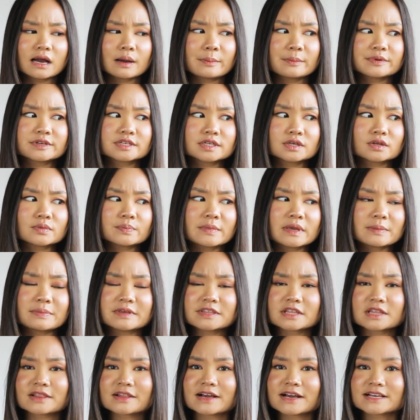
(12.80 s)
um, until maybe
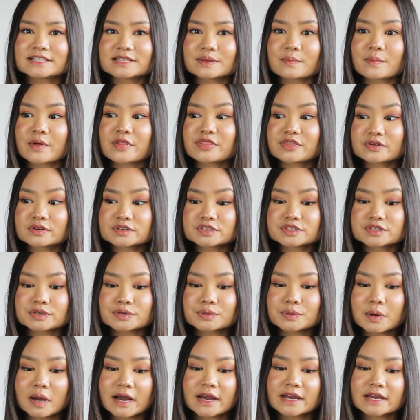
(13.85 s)
the last month or
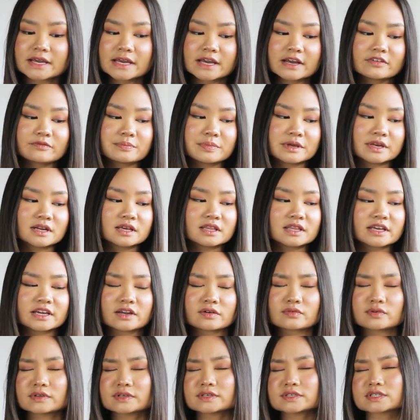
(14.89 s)
so. I have been on like
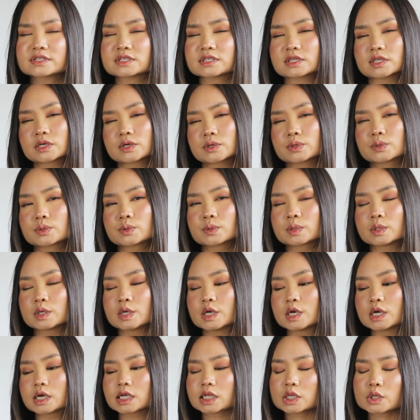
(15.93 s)
a really slow
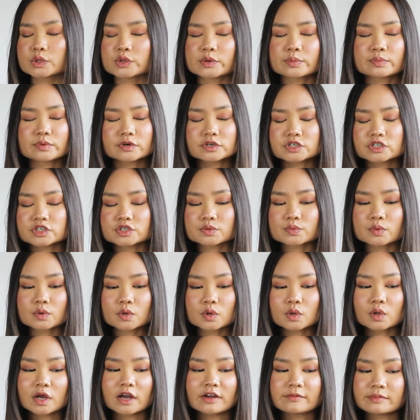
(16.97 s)
clothing purchase
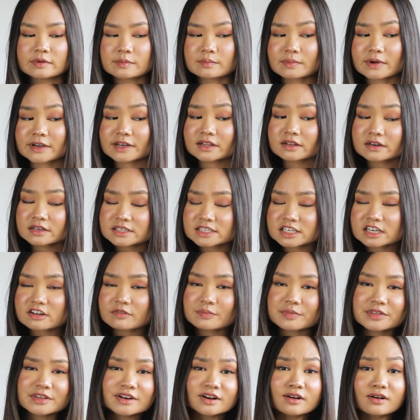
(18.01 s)
roll. I've been buying a lot of stuff,
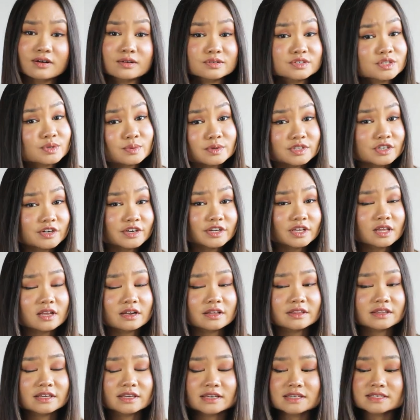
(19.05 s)
but then also returning a
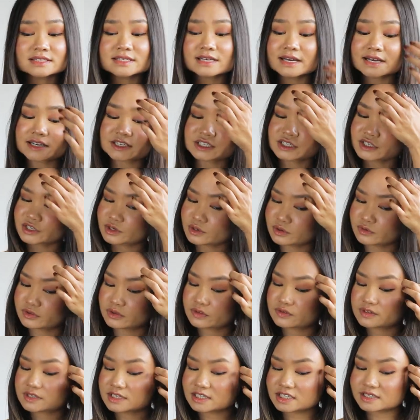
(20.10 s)
lot of things, as you know if
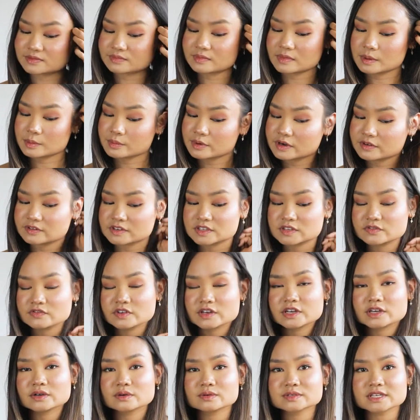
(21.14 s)
you've seen some of my previous
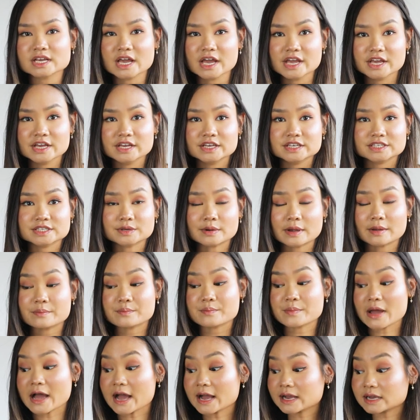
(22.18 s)
videos. So I'm
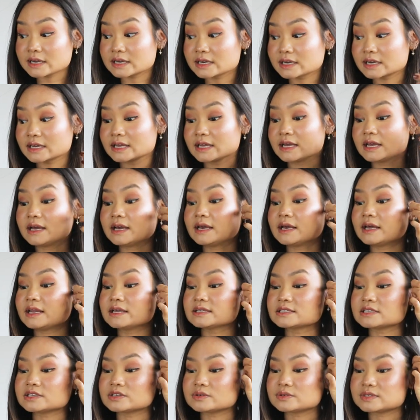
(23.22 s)
back.
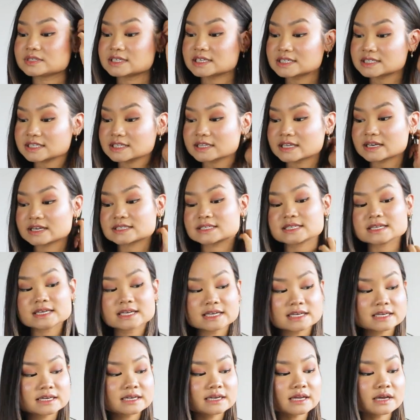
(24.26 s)
Is a new season that it's
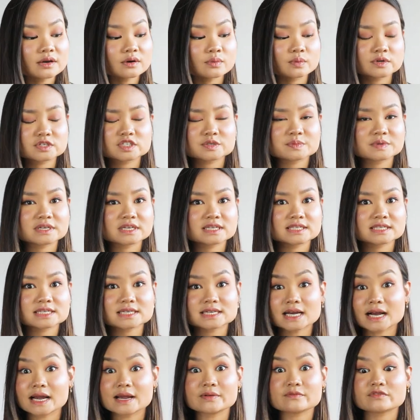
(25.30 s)
in, which means
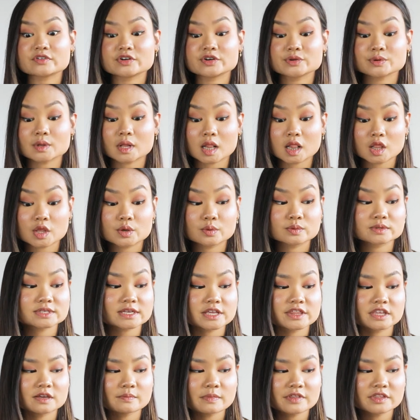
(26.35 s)
it's time for new clothes.
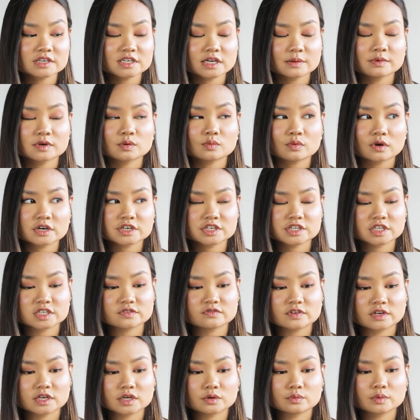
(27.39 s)
I think by the time you're watching
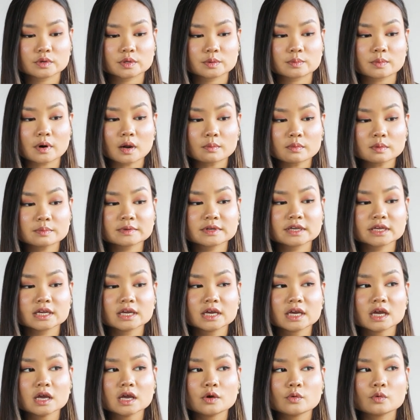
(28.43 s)
this video, we will
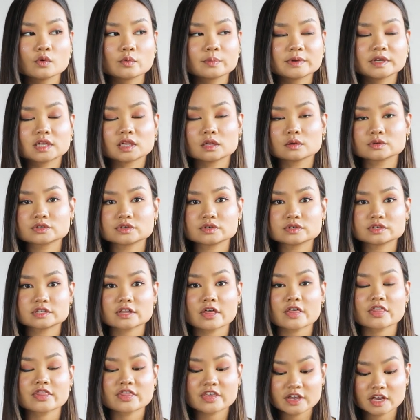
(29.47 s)
probably will be closer into
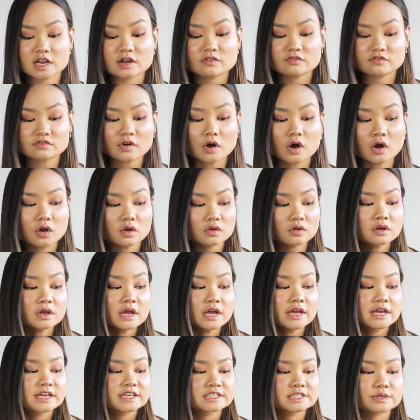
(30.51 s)
the thick of fall.
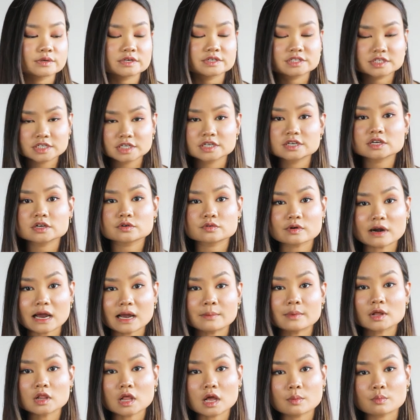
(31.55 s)
So I did
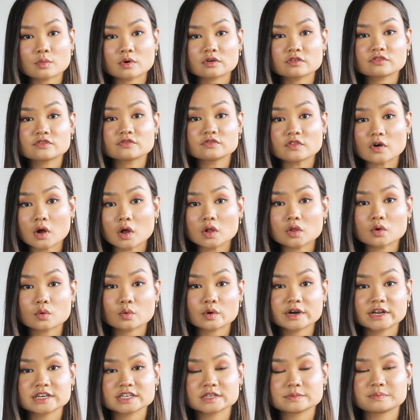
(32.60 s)
grab a lot more
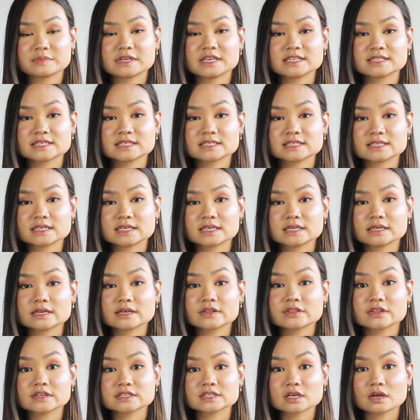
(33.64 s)
fall-oriented pieces in
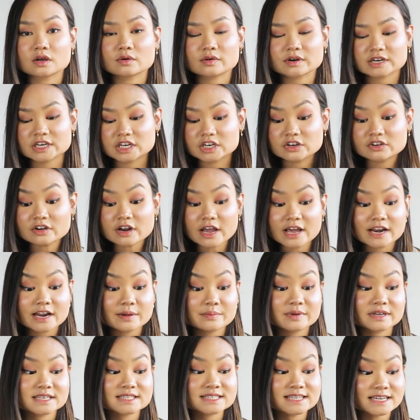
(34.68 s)
this haul right here, and
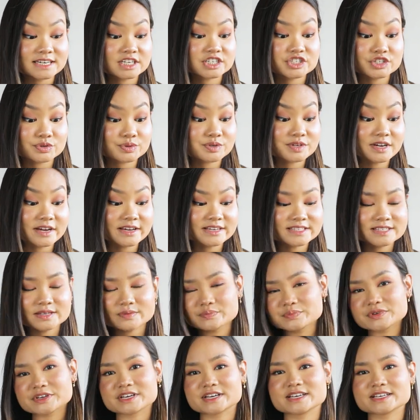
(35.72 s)
I'm excited to show you guys
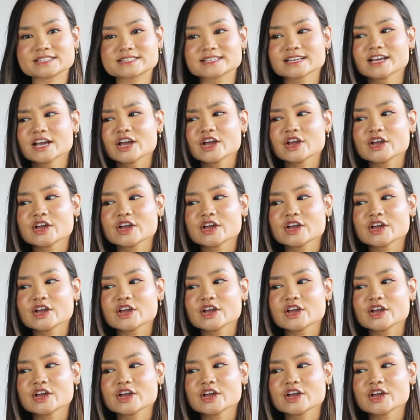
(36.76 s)
them because,